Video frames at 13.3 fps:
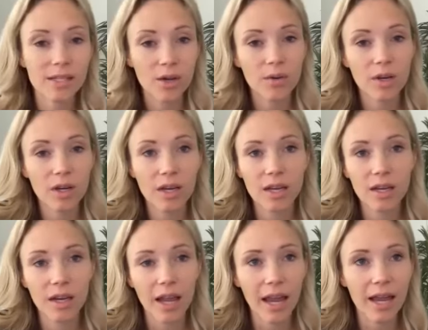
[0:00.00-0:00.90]
so
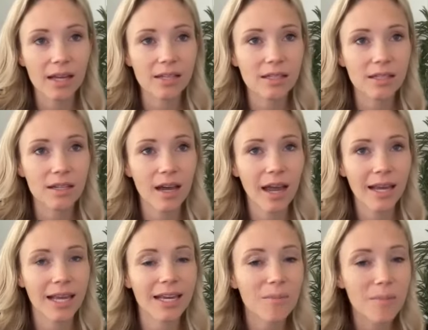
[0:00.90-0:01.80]
good. And I
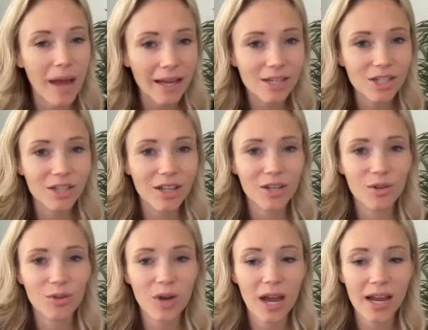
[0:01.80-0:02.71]
can imagine that
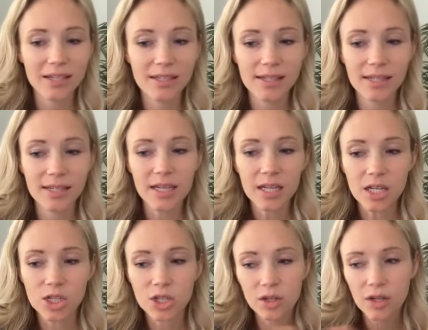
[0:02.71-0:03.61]
you guys,
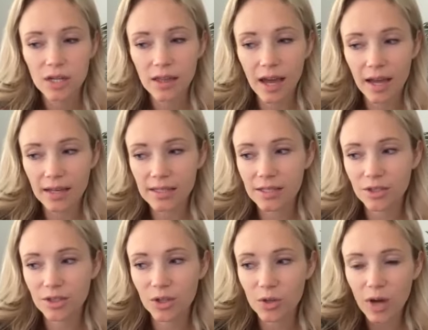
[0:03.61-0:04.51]
during that,
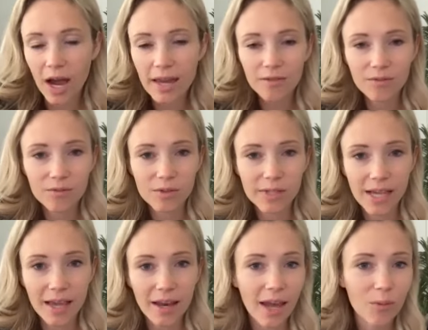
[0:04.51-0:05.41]
you know, you kind of
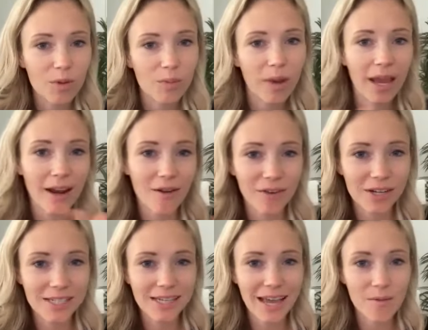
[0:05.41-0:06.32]
said, and we paid off
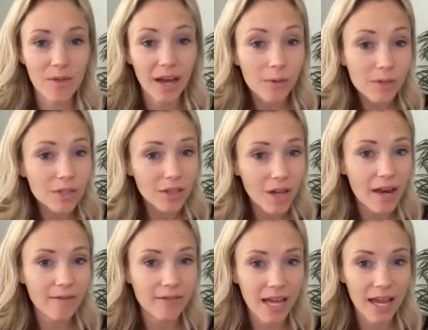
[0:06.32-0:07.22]
our debt. That was a
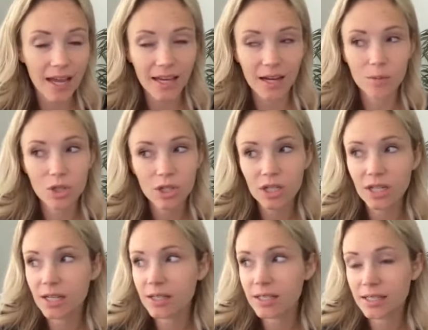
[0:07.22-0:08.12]
lot of debt. And I'm sure
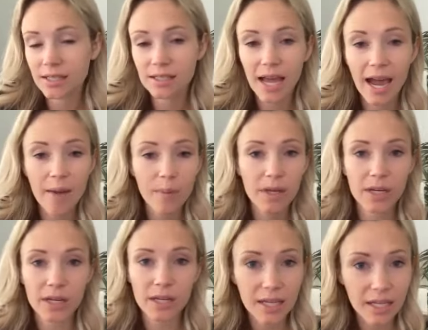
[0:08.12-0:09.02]
it didn't
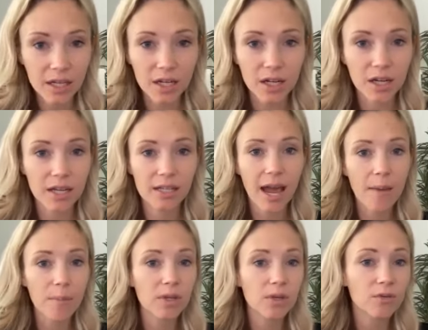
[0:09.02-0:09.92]
happen in a year, it
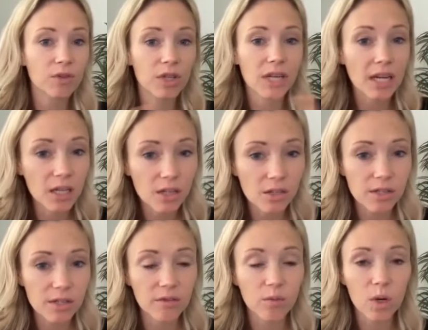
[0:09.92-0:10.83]
happened over no.
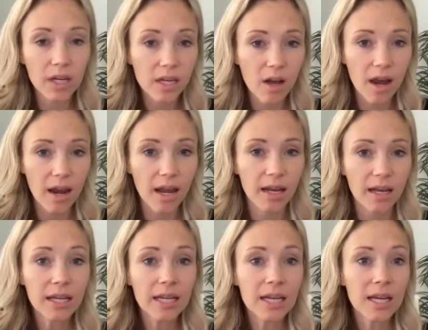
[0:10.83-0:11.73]
years of working on yeah. it.
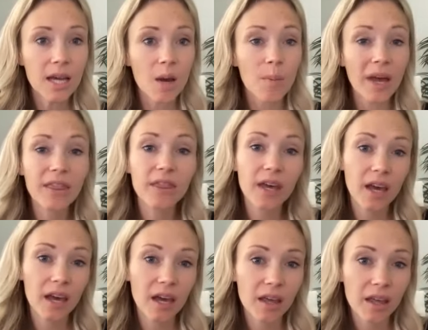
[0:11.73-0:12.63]
But
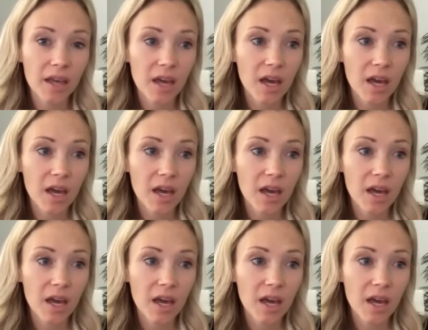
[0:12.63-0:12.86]
the,